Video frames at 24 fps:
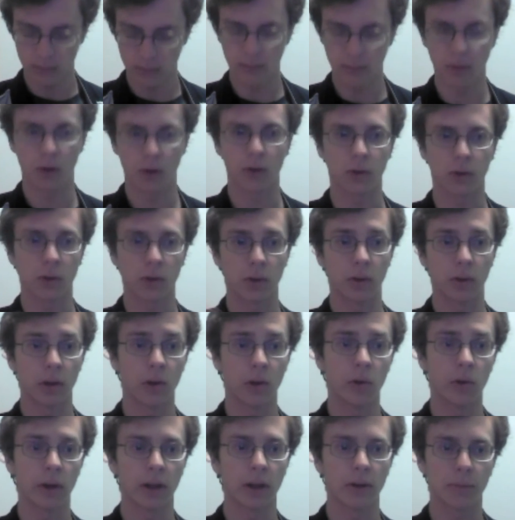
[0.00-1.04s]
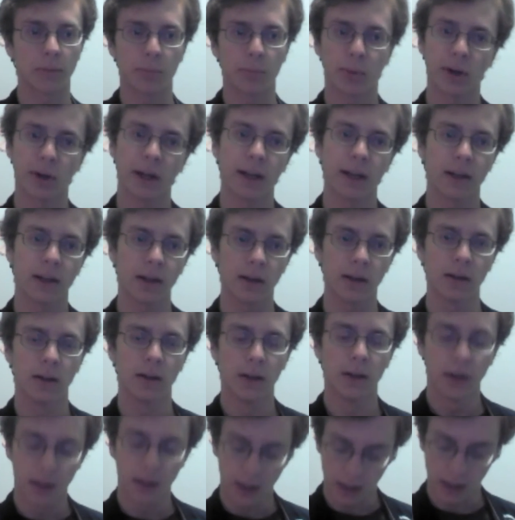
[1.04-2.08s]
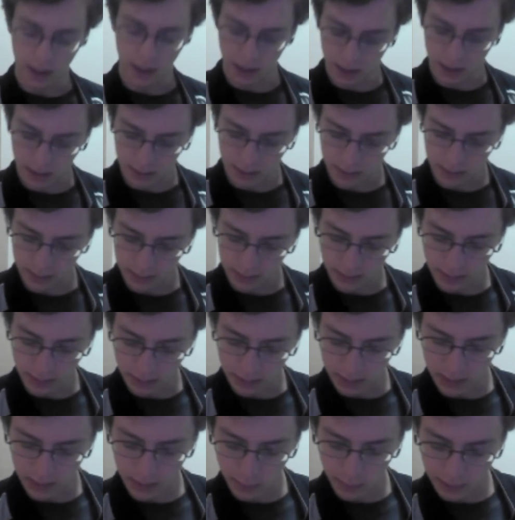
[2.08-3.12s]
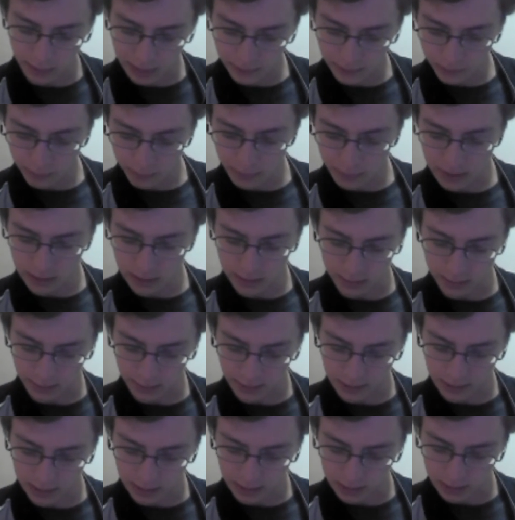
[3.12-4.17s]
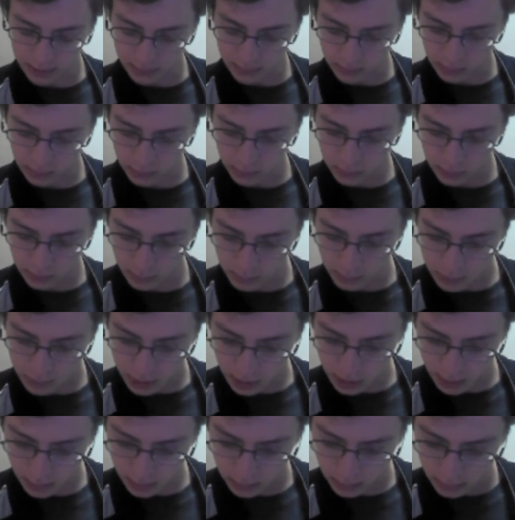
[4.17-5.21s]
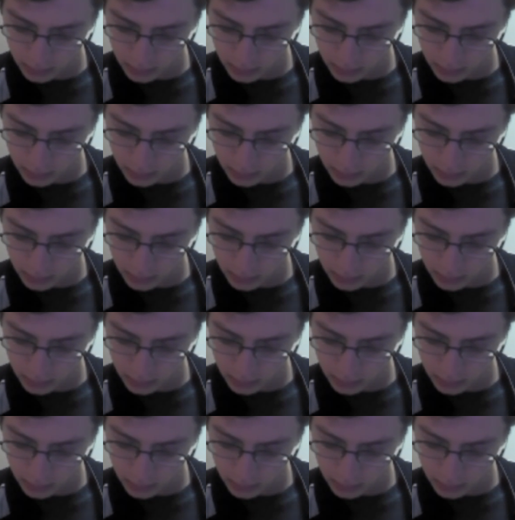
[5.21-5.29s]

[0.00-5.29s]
also known as Brandon, and he wanted for me to link his YouTube channel,